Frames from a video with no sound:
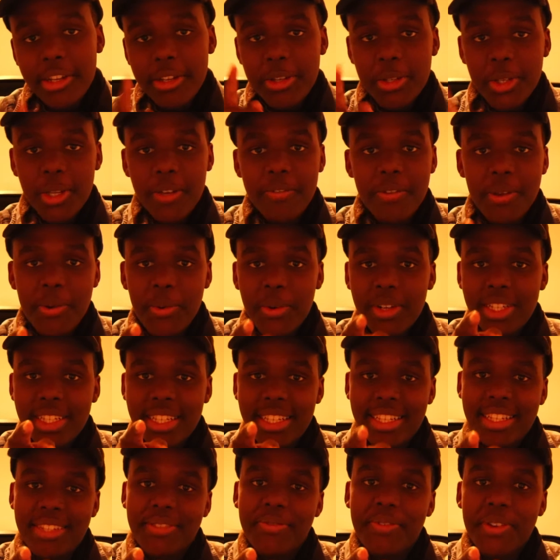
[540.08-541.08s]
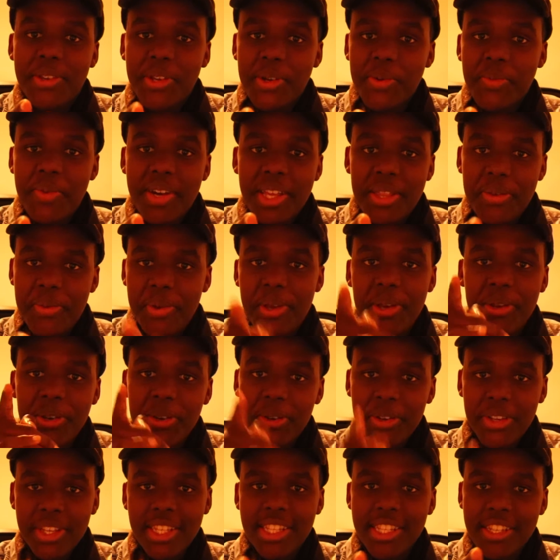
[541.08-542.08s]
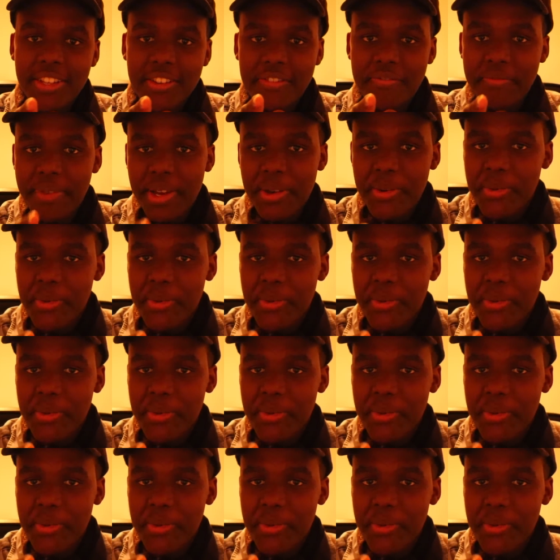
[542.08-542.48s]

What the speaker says: out to you if you're watching this video, by the way. You know yourself, my